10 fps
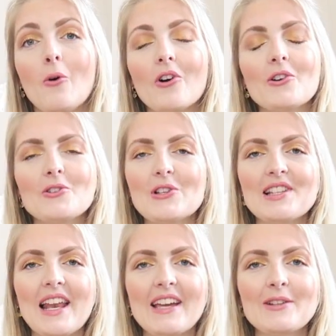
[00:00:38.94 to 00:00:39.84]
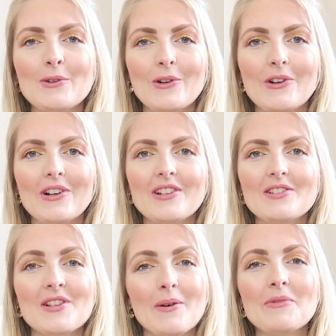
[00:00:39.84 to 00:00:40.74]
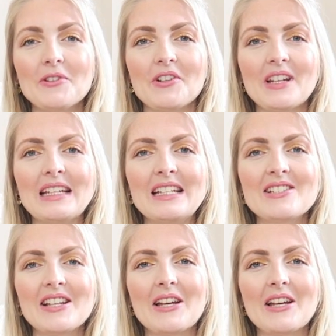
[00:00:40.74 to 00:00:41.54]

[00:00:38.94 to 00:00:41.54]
or you just like to learn some Turkish,